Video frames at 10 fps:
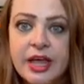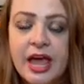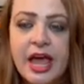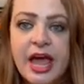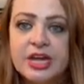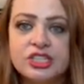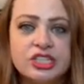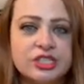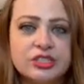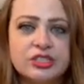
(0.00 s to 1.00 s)
And
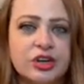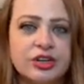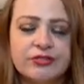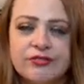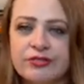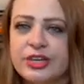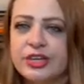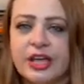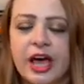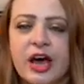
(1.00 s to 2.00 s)
she started freaking
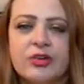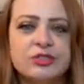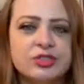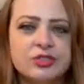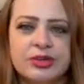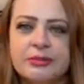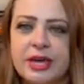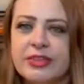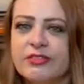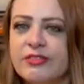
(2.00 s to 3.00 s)
out and screaming at
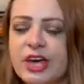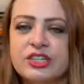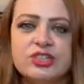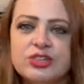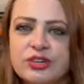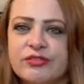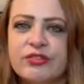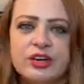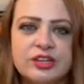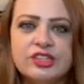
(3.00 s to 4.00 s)
the vet, do your
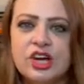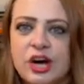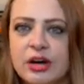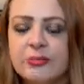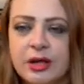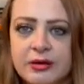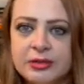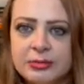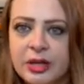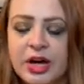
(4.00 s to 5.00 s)
fucking job, blah, blah,
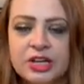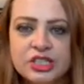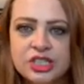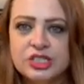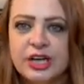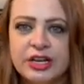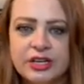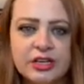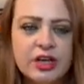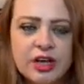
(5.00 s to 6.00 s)
blah. And she like
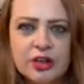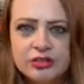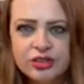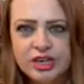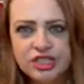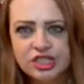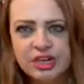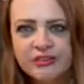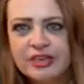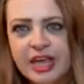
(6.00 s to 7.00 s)
tried to shove
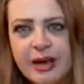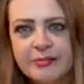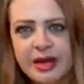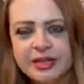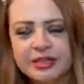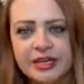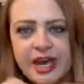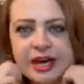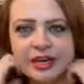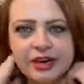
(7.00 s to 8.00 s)
the cat back in the
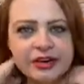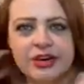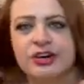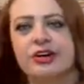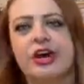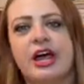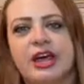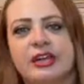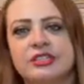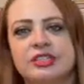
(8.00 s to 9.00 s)
cat carrier,
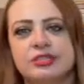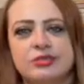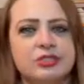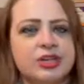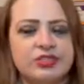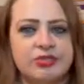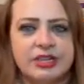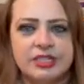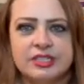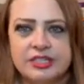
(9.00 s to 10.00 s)
and she was like threatening
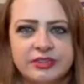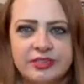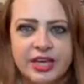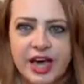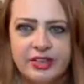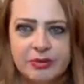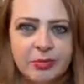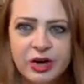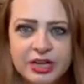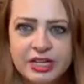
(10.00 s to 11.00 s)
to leave the cat in the
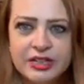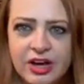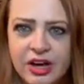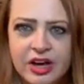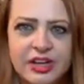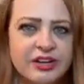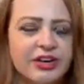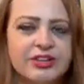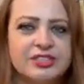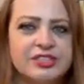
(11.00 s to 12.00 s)
parking lot and all
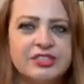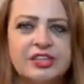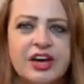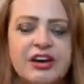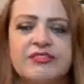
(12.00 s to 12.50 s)
this stuff.